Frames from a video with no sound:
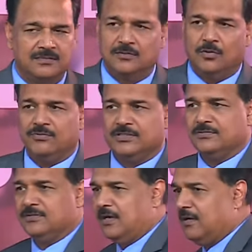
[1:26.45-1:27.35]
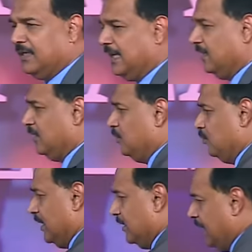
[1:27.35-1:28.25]
Glory to God.
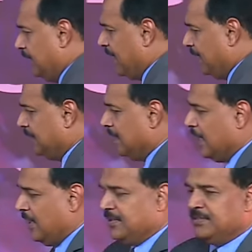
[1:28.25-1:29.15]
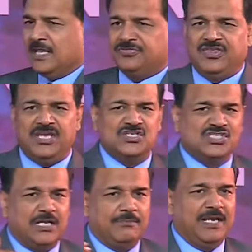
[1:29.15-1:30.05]
Hallelujah. Amen. Nothing
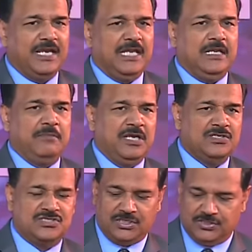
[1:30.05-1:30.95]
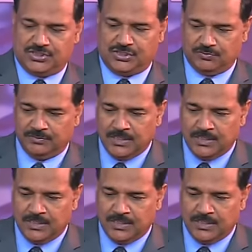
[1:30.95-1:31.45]
shall by any means hurt you.